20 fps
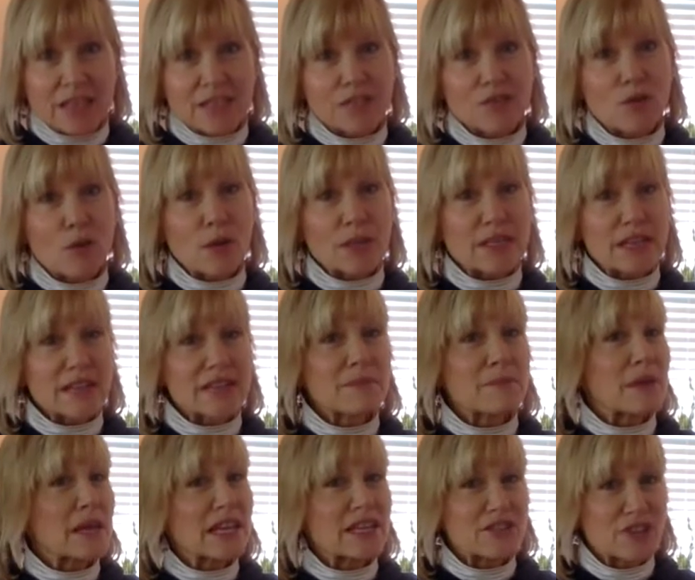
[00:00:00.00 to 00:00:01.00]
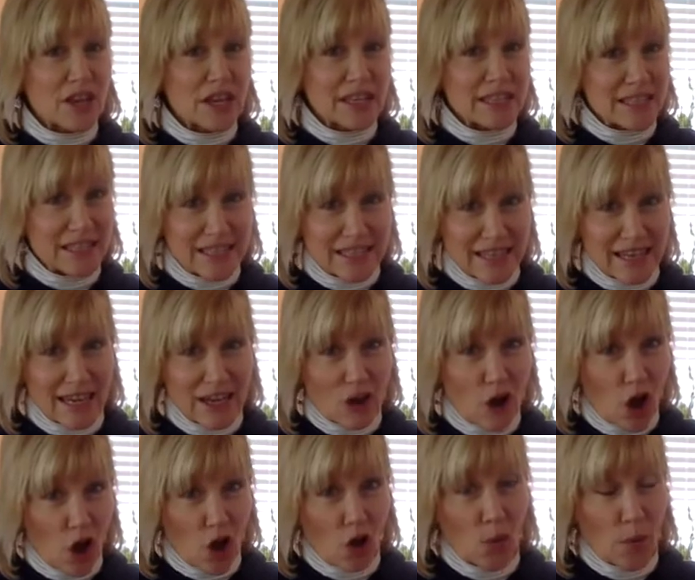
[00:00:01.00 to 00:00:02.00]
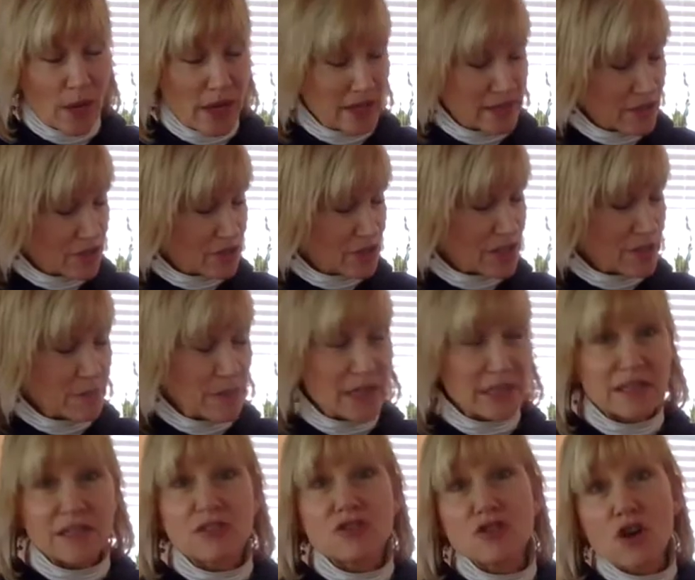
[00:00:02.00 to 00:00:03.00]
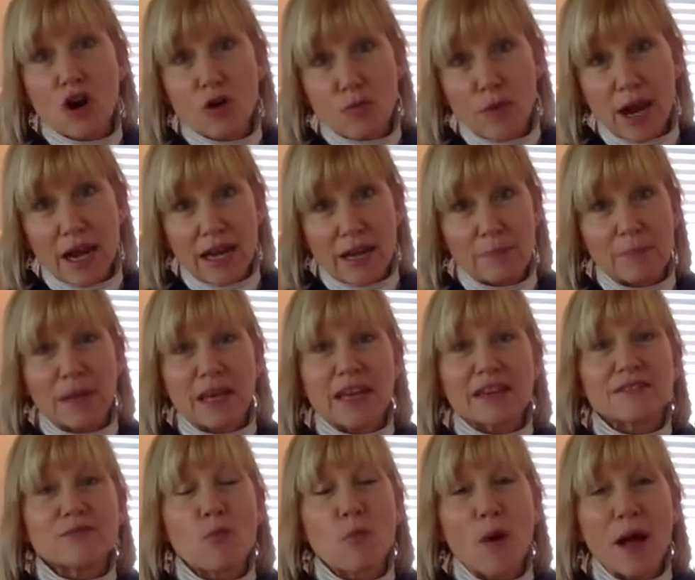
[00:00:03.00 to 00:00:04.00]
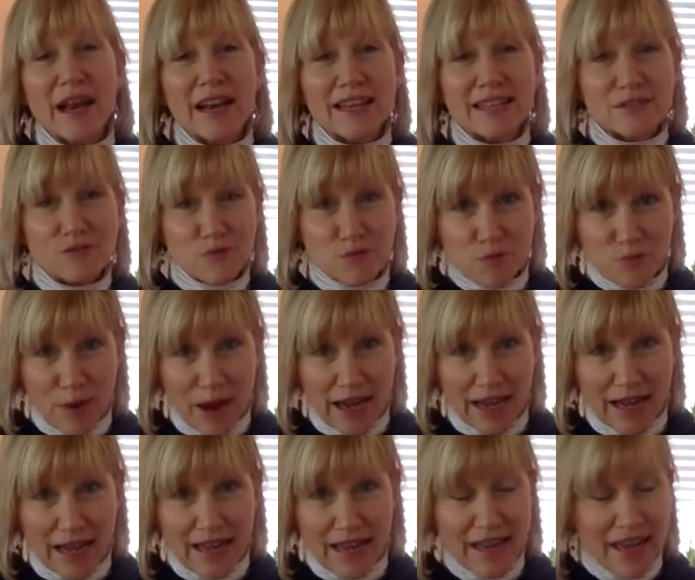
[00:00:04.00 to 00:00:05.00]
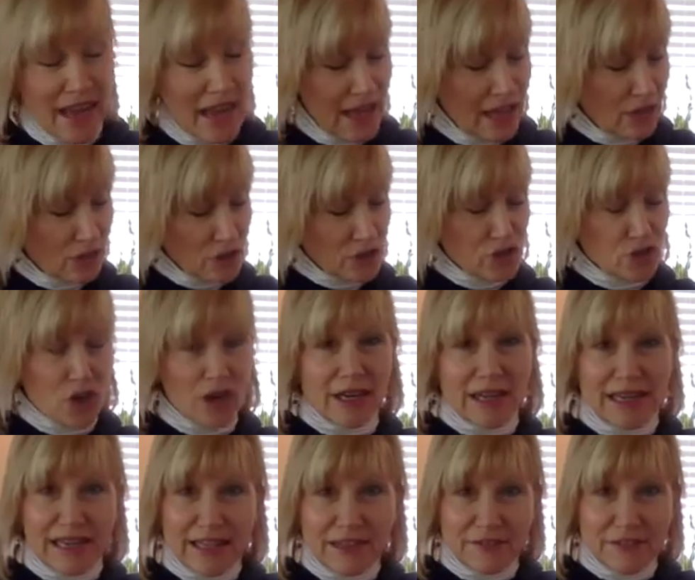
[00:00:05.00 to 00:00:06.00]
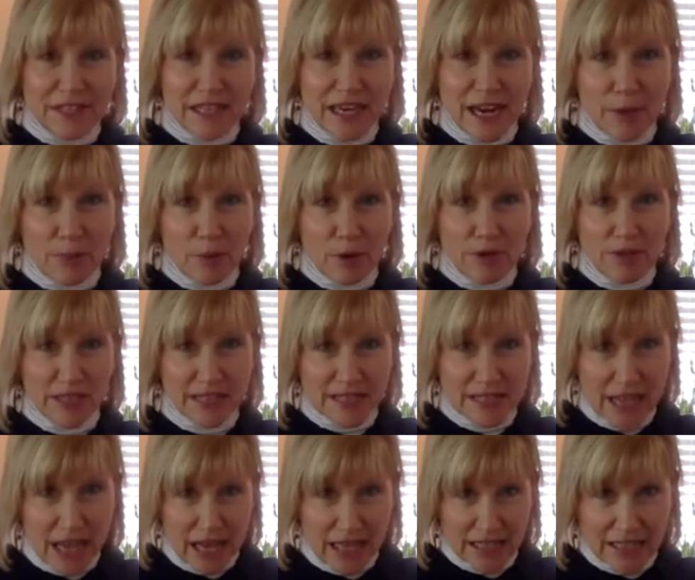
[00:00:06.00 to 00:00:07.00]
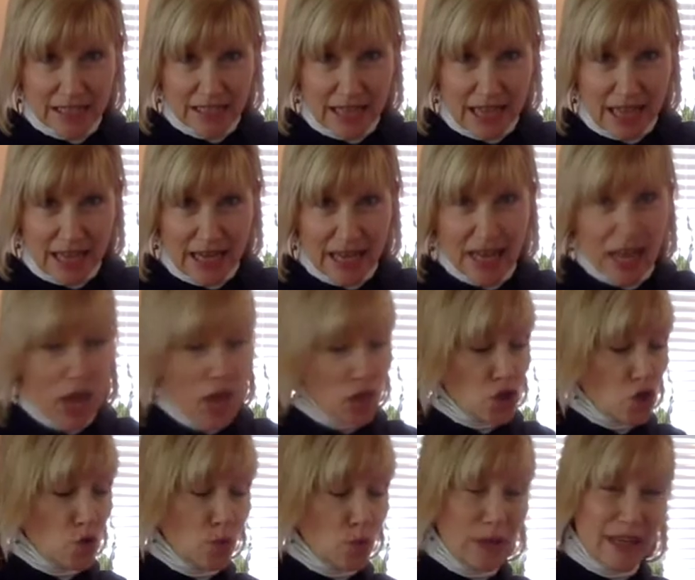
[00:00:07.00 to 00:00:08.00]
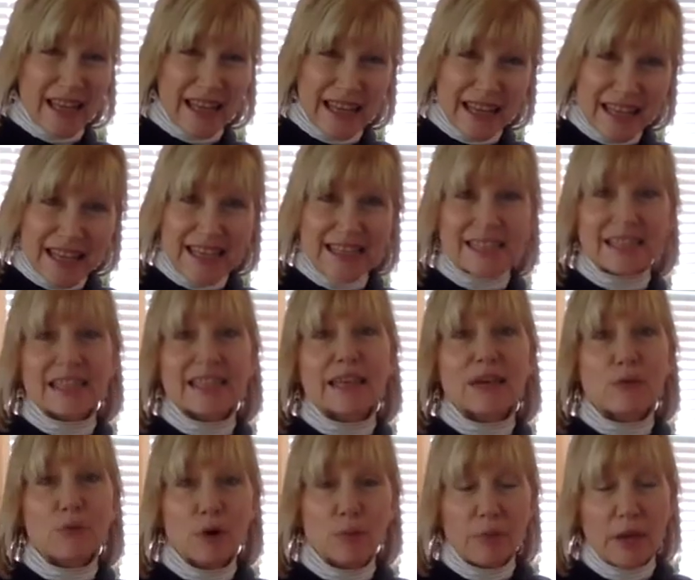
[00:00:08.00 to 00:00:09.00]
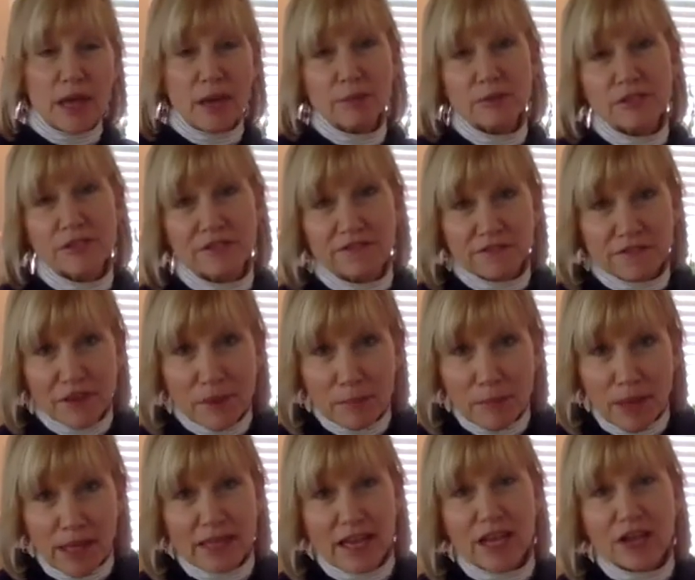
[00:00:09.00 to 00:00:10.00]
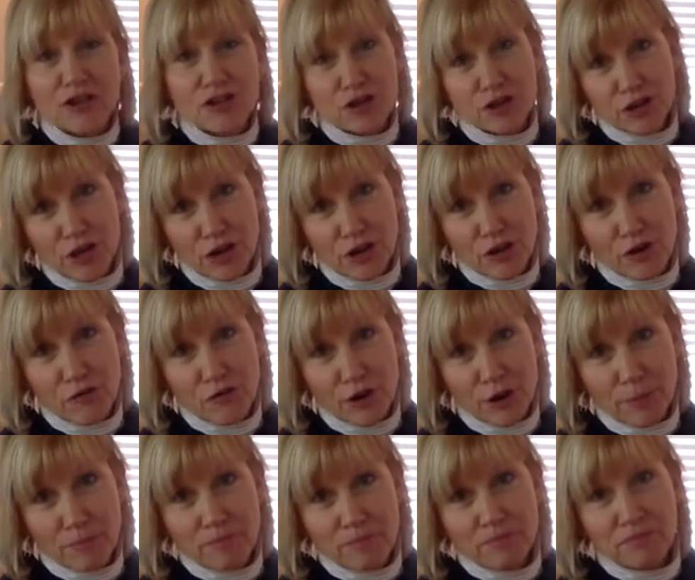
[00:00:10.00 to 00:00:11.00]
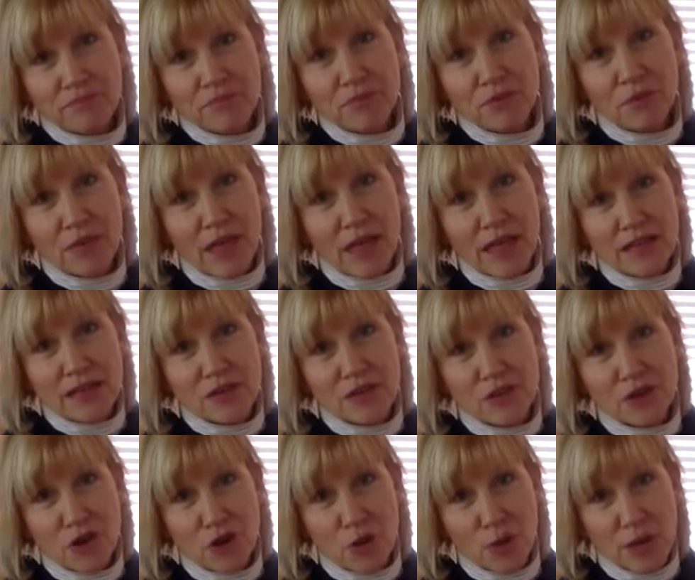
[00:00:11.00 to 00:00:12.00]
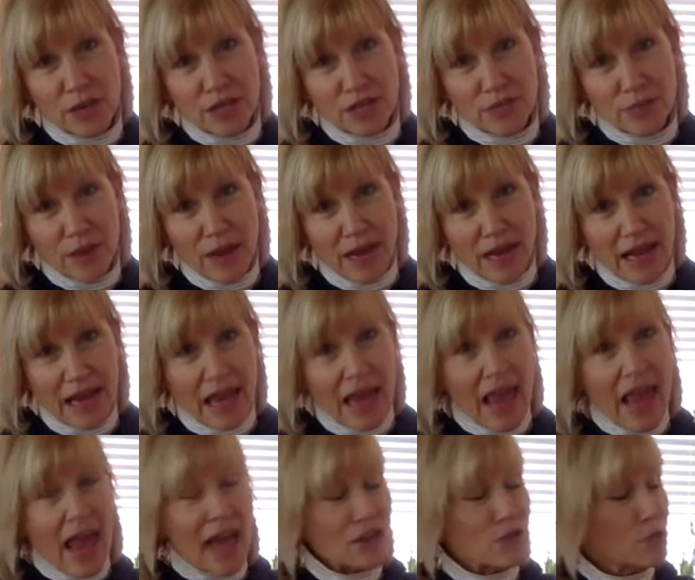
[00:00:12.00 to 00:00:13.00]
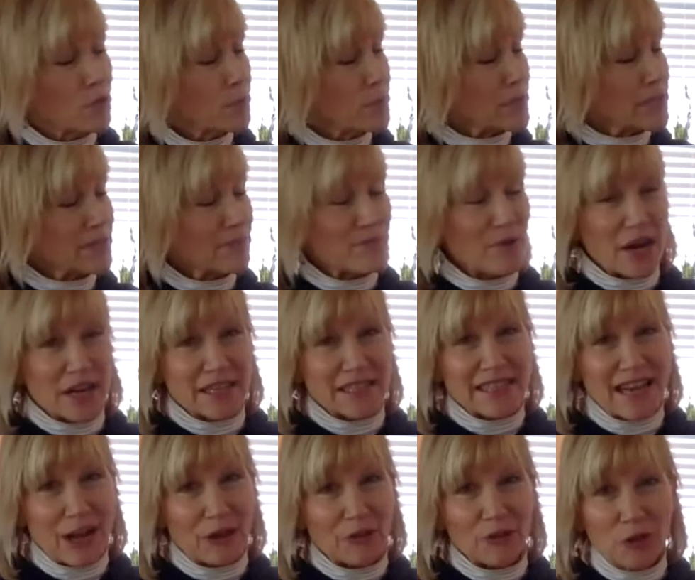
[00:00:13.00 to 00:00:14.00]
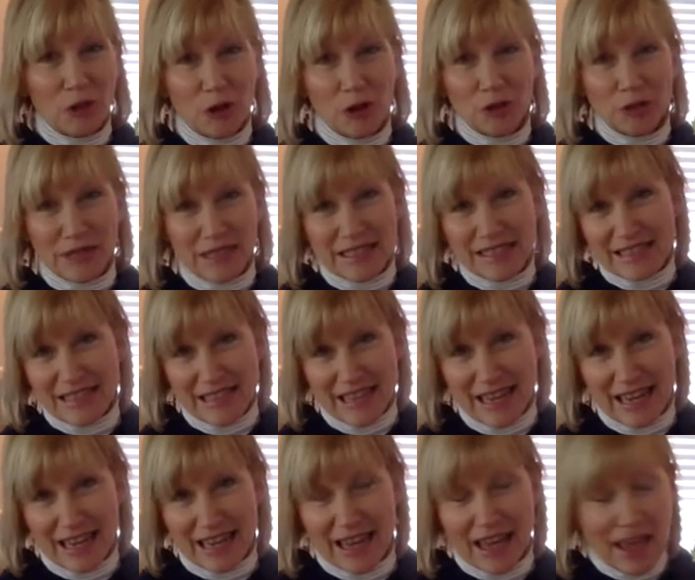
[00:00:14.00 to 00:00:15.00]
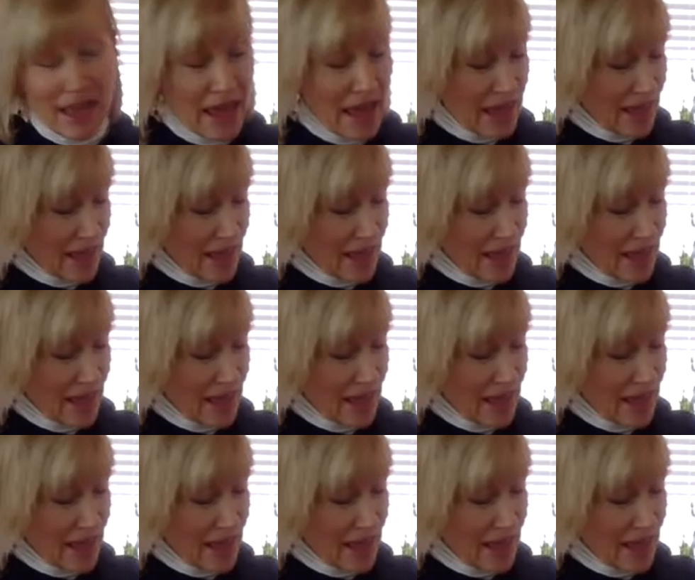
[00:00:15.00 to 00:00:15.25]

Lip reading: So it doesn't mean it's going to stick always. It just means it's not ready, because when it's ready, it'll start lifting up on the side slightly. You easily will be able to flip it and turn it over. So that's how you know when it's ready. And you will be surprised how long these take.